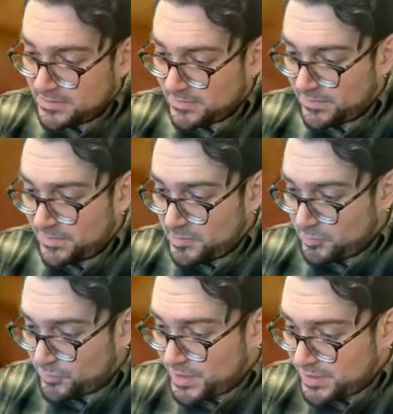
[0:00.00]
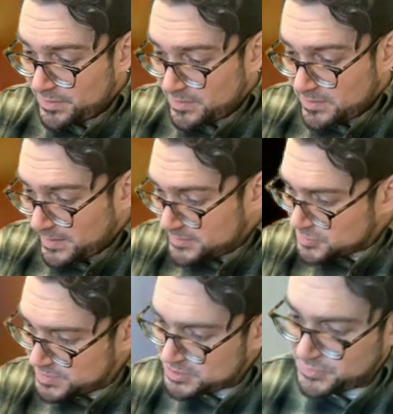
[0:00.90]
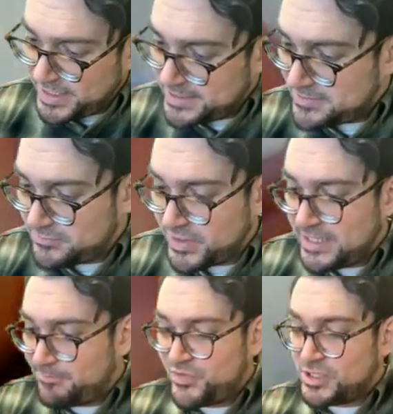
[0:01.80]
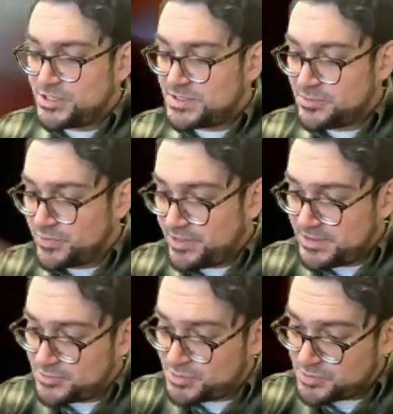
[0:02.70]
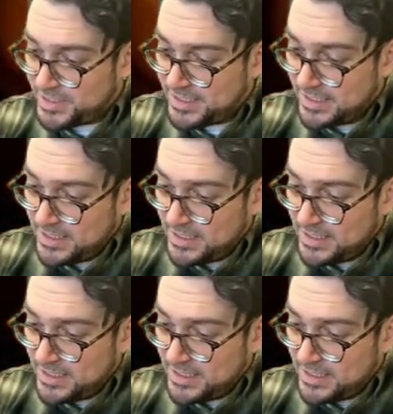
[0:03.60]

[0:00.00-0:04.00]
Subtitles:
the real interest rate, right? Changes in the real interest rate.